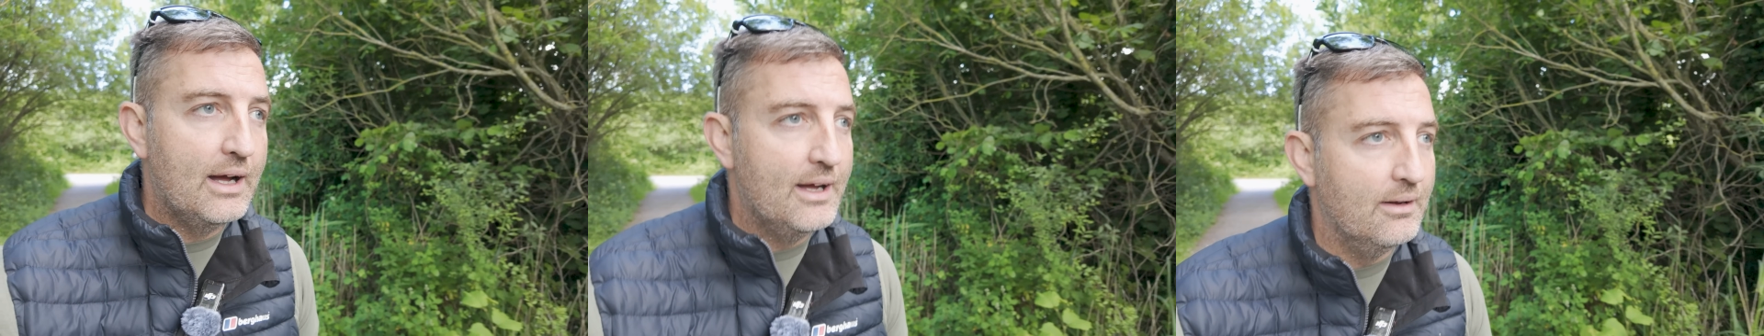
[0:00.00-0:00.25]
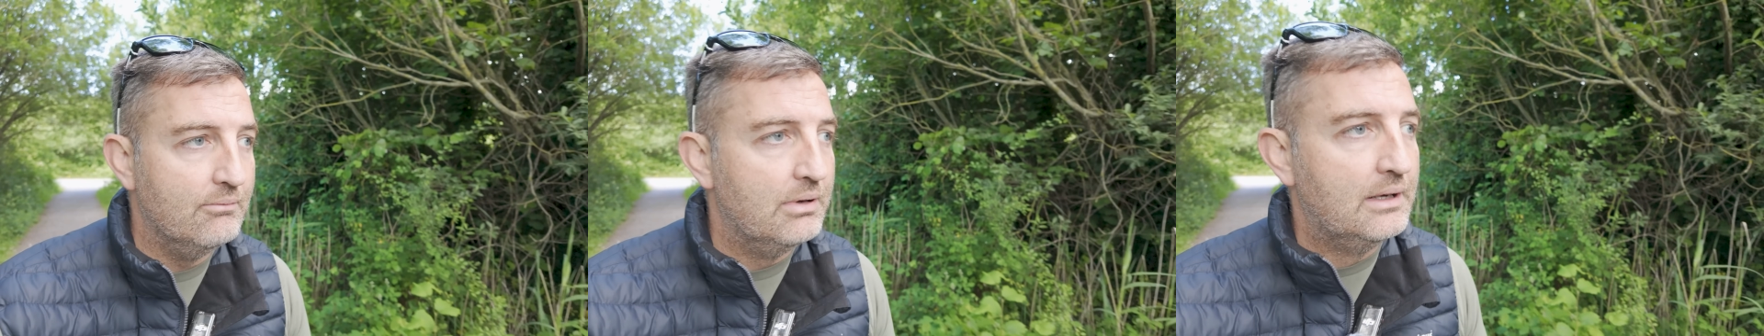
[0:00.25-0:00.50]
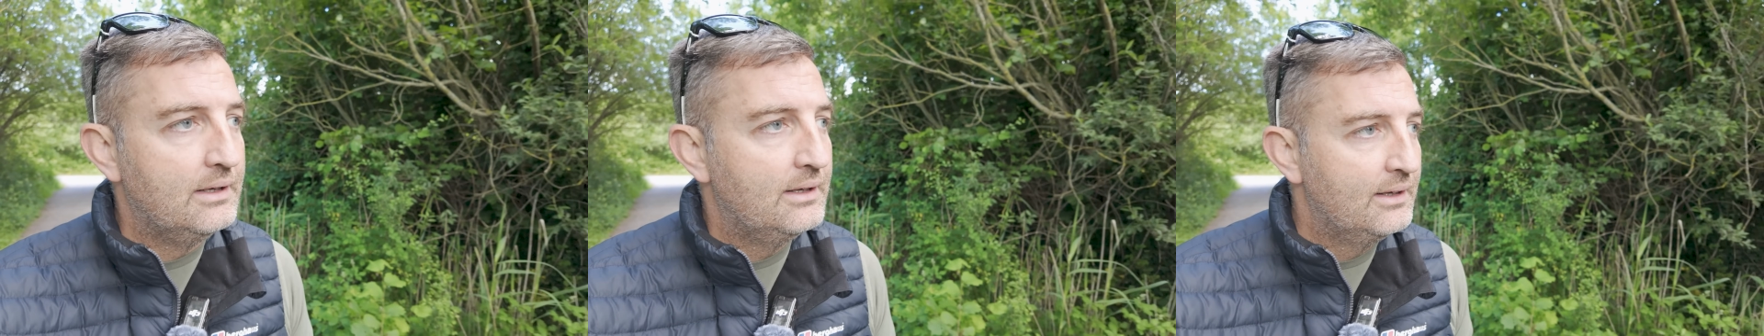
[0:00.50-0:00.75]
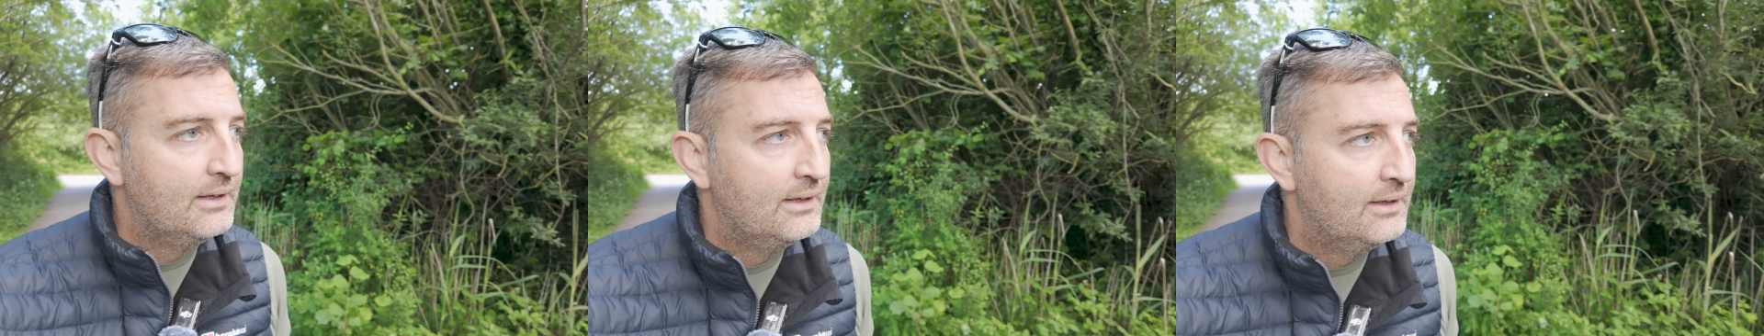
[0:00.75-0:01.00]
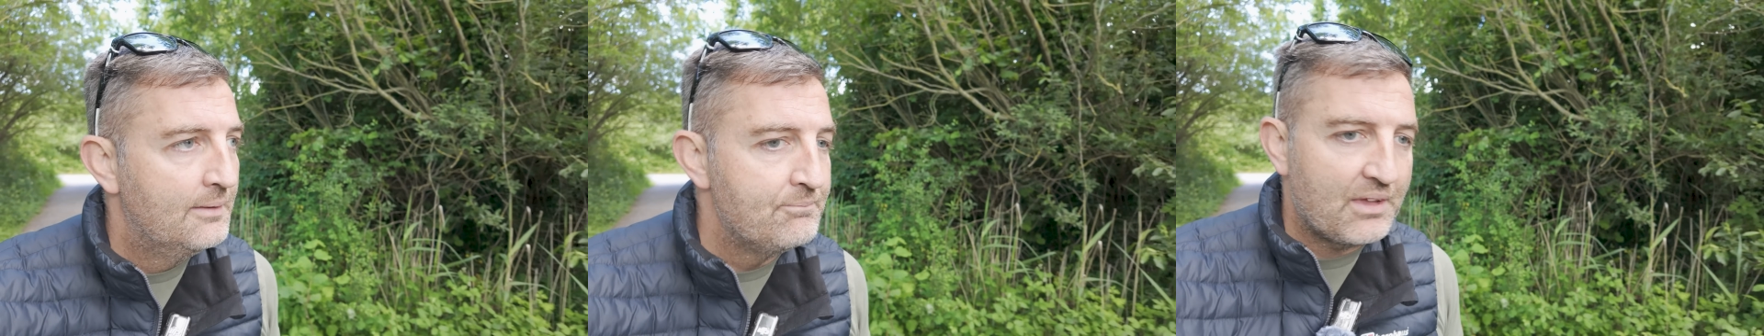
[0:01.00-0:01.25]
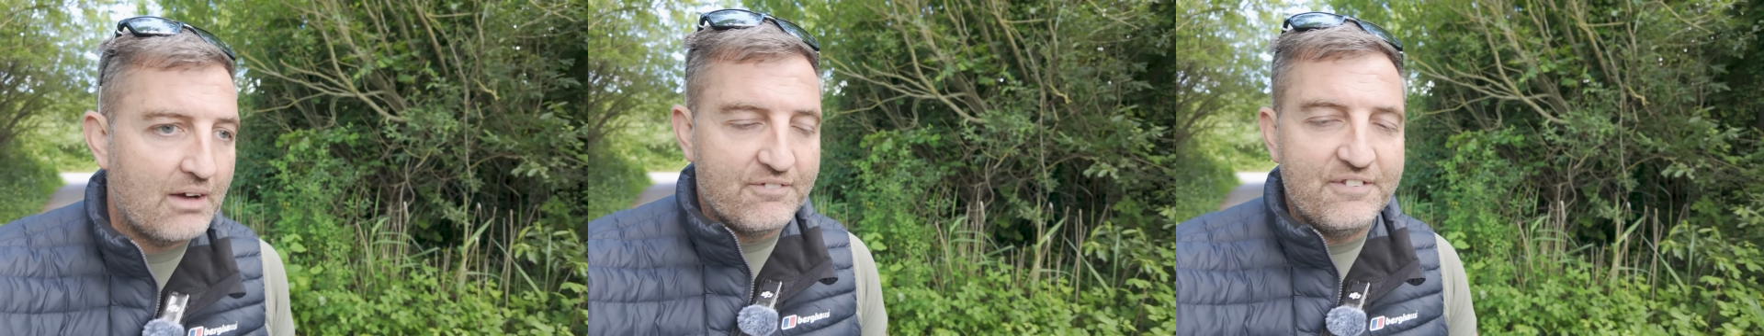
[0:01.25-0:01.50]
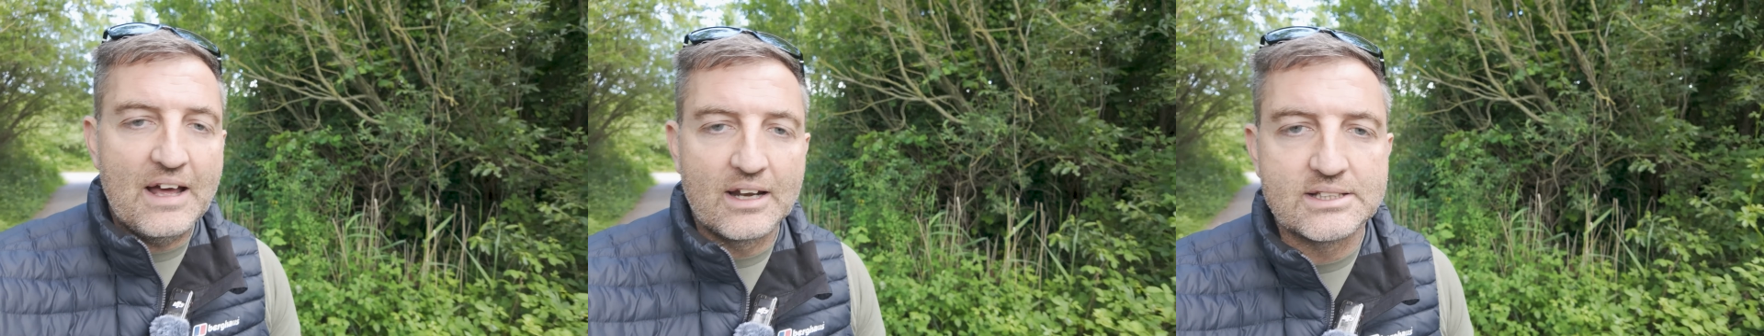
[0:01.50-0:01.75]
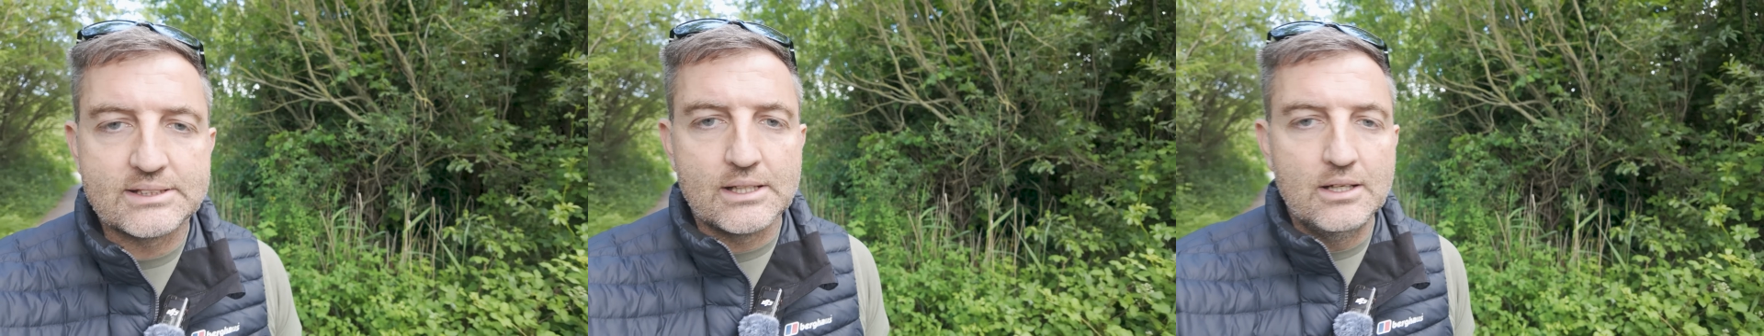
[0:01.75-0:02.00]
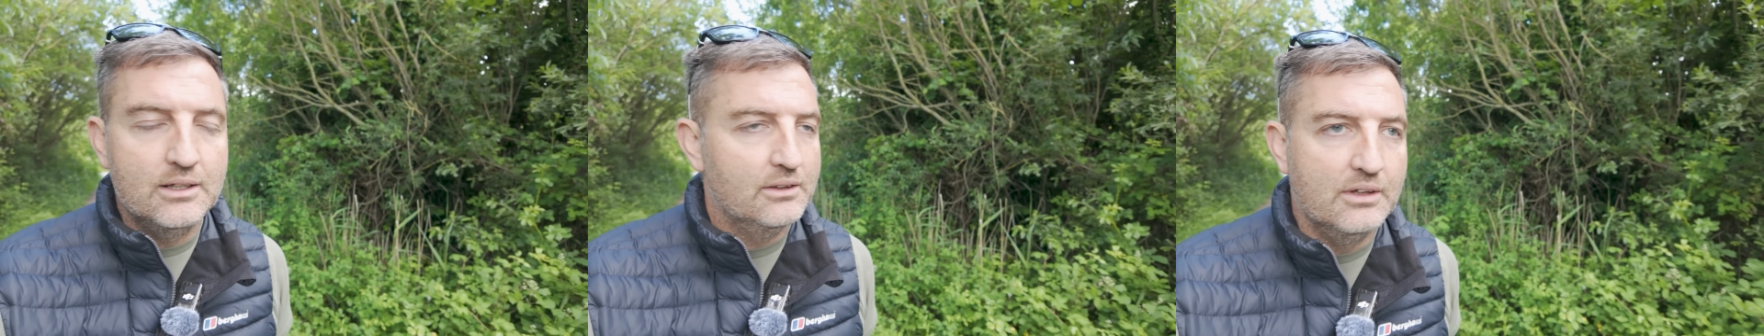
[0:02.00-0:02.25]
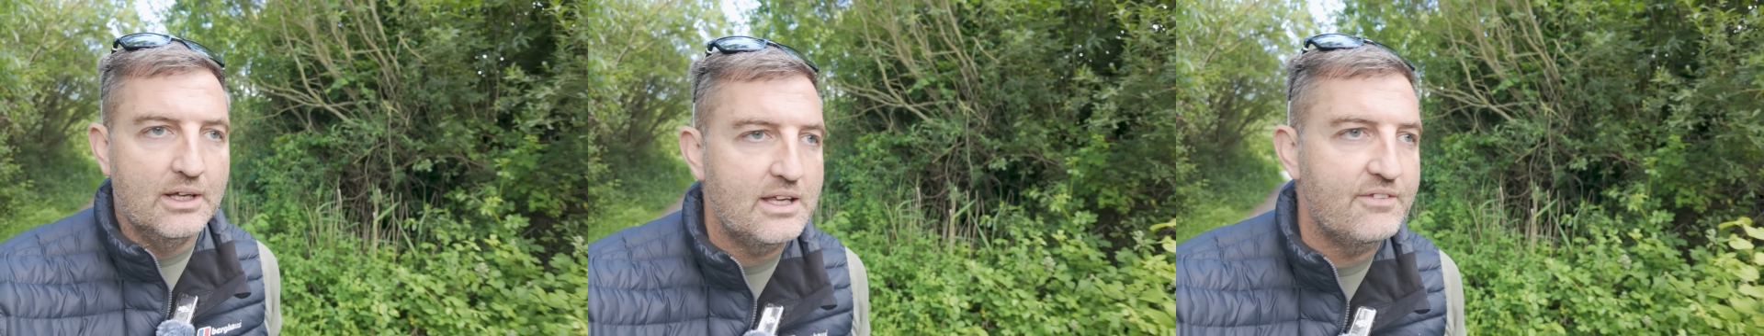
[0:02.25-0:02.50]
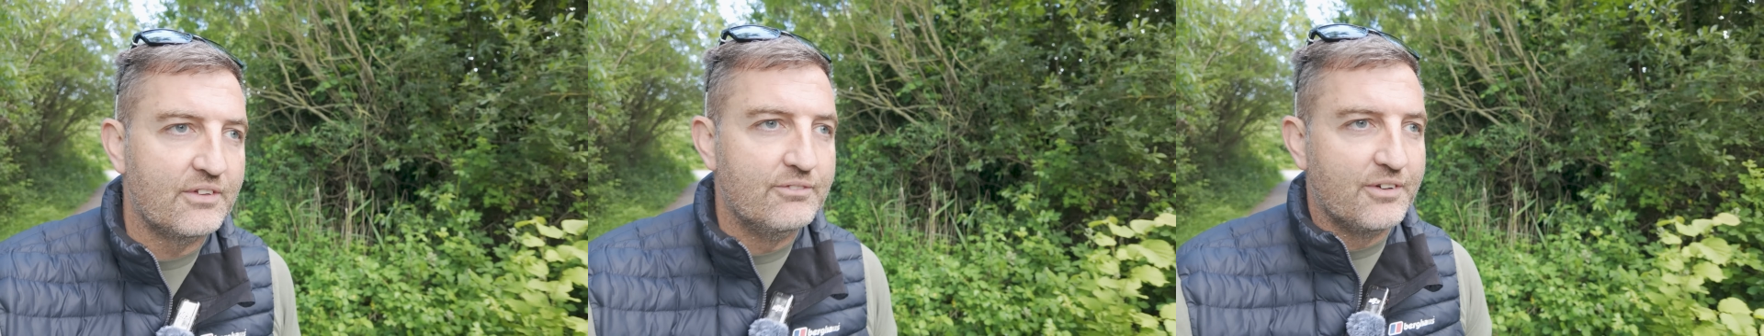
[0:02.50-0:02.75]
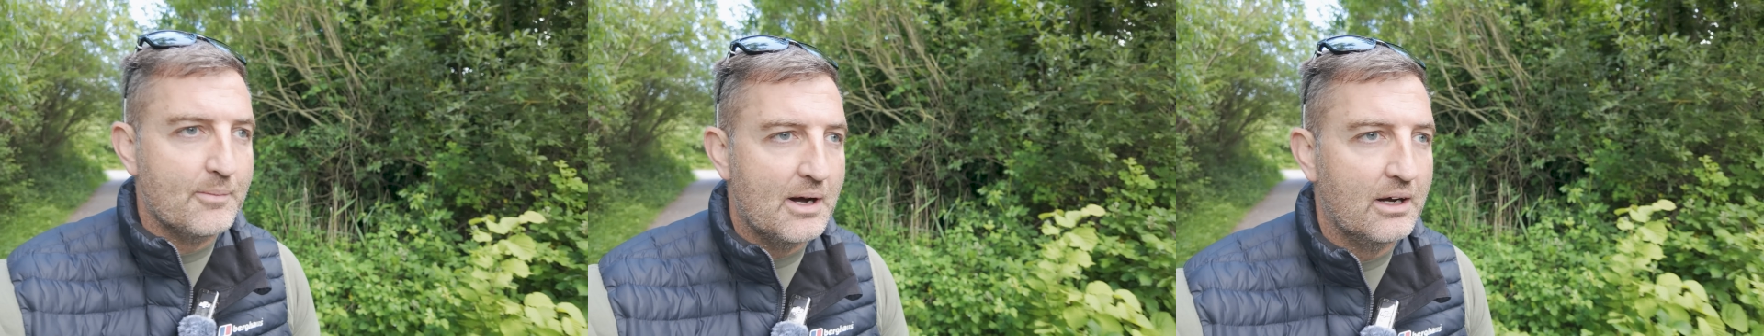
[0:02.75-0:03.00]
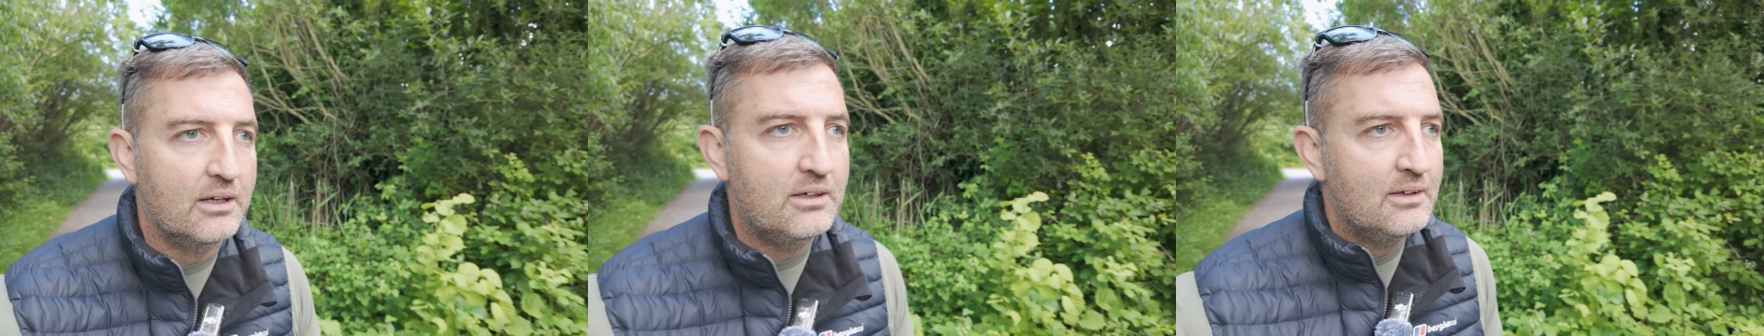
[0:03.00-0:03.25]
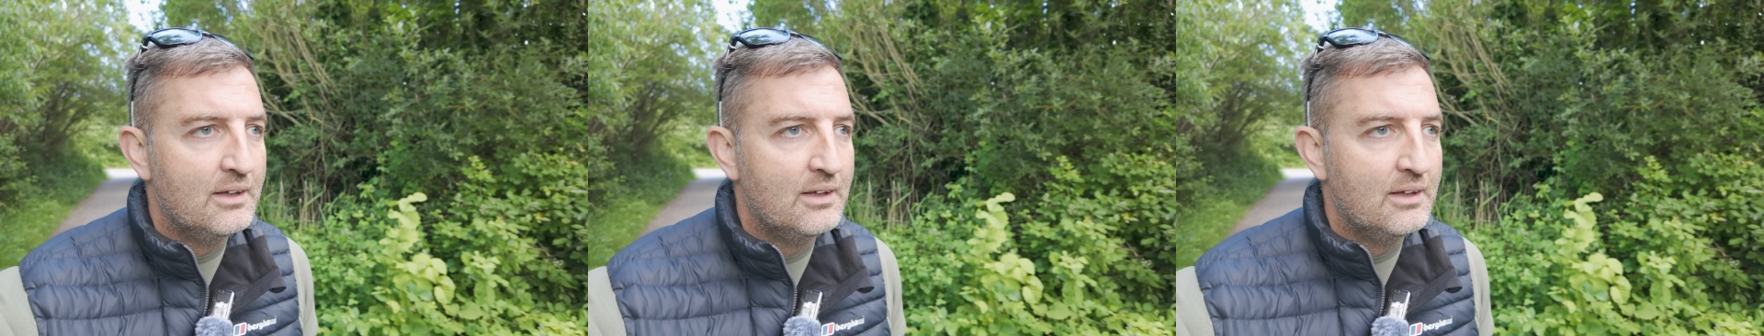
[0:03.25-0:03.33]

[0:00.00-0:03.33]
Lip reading: I'm fairly certain that even from a